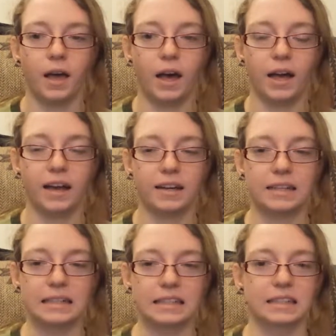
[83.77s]
I
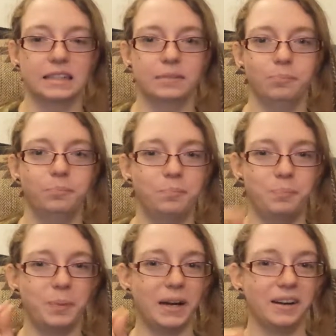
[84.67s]
can
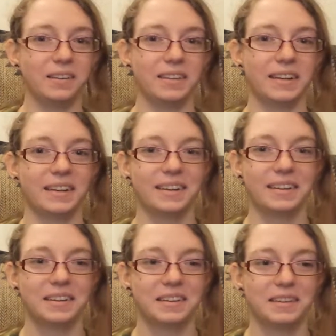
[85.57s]

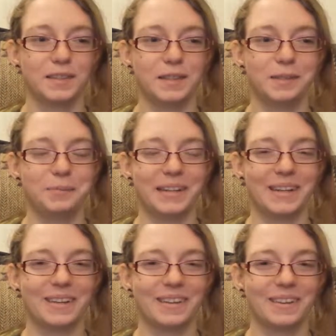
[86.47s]
barely
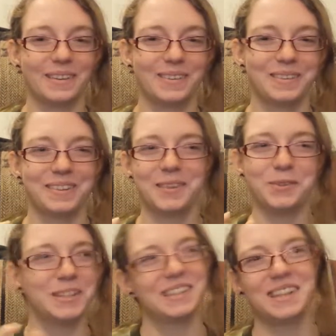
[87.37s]
speak
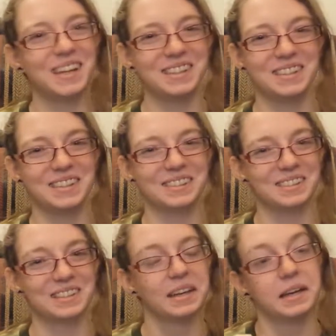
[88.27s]
three
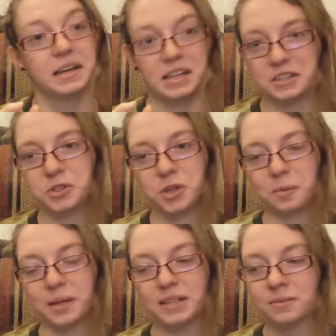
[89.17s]
sentences in
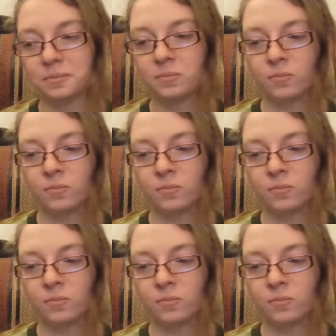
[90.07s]
German.